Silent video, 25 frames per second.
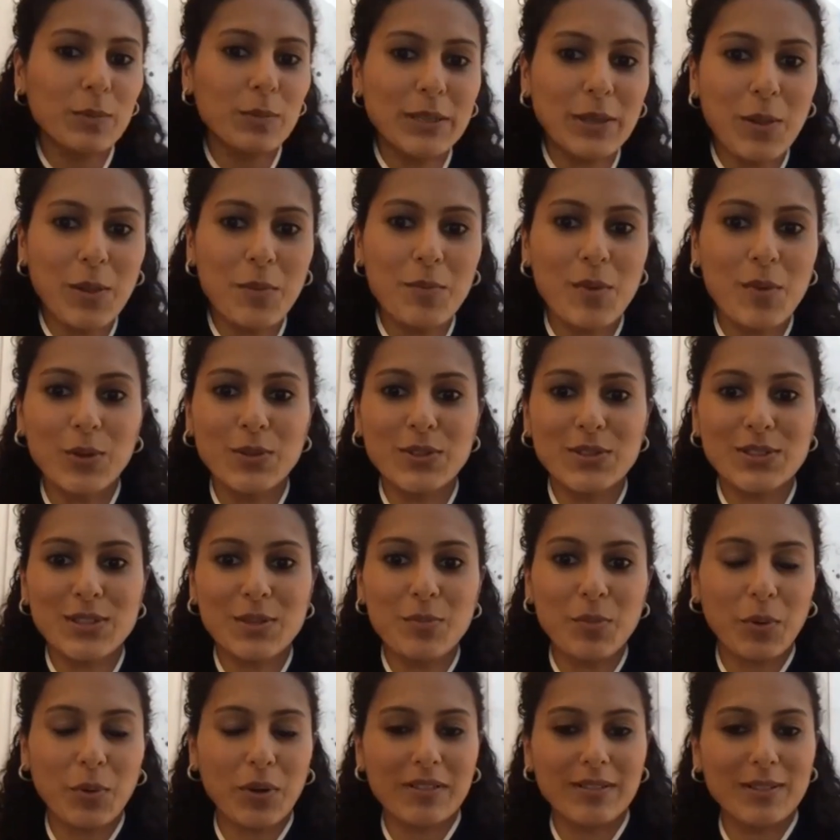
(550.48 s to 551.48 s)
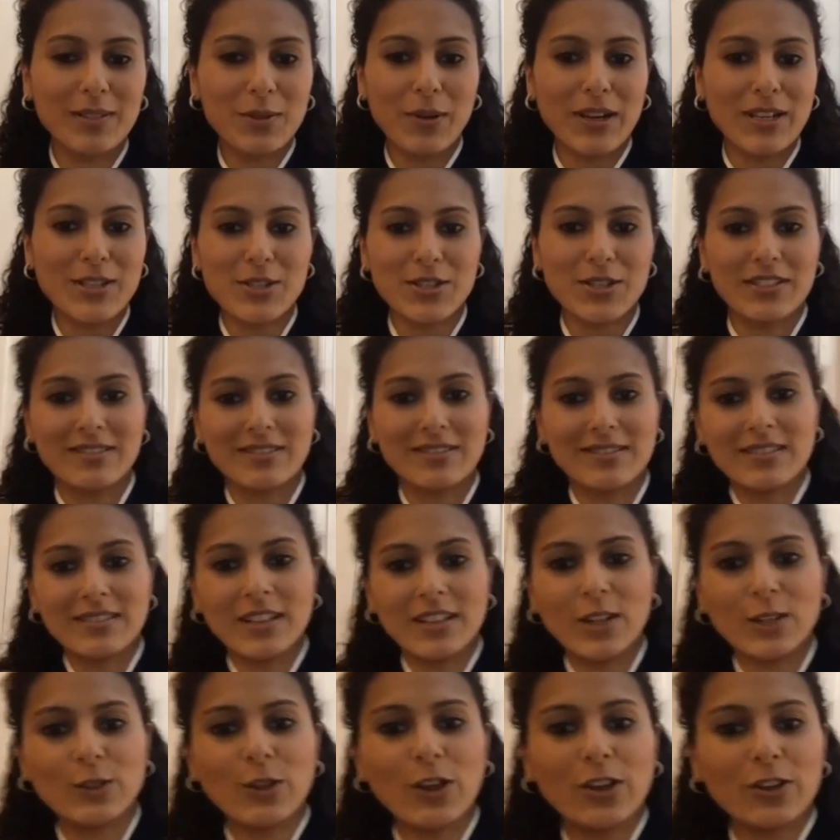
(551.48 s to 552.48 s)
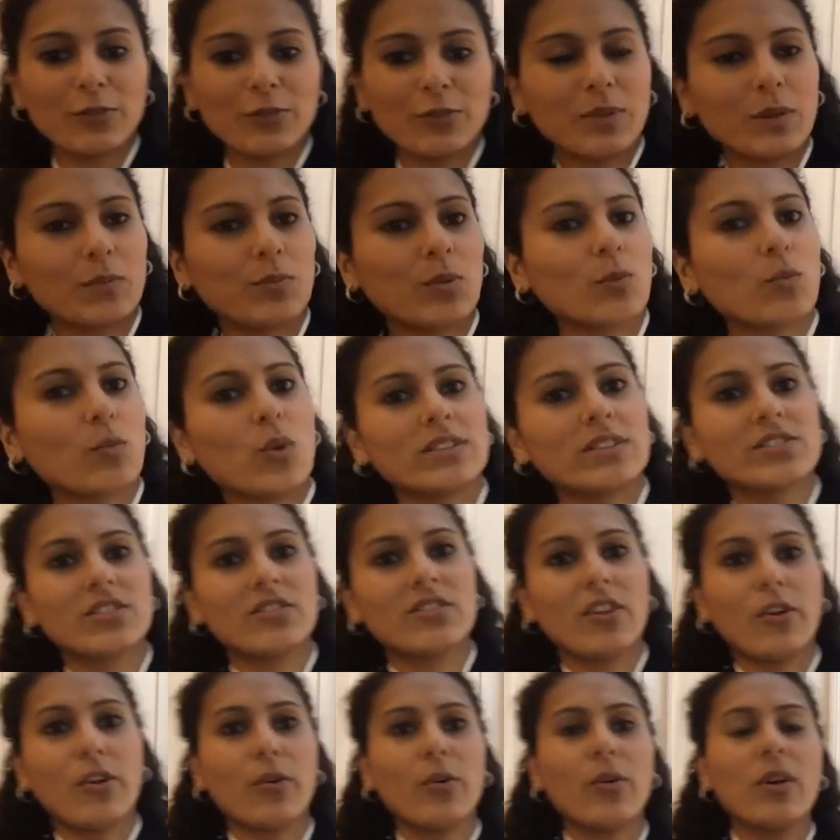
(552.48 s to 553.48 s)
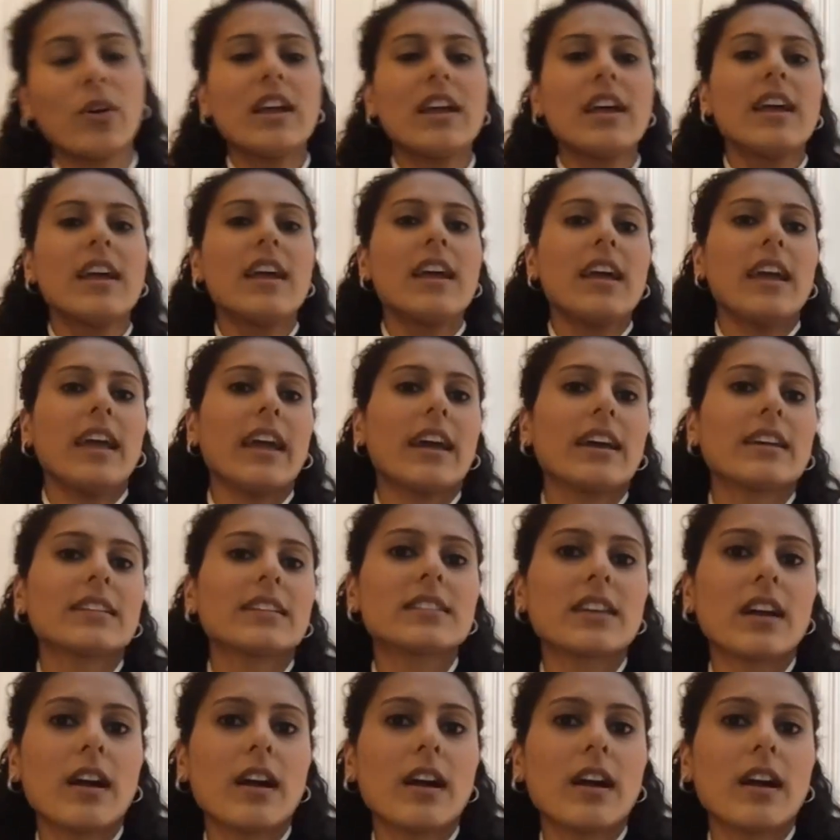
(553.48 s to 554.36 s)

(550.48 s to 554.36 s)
the most important question a lot of people want to know. And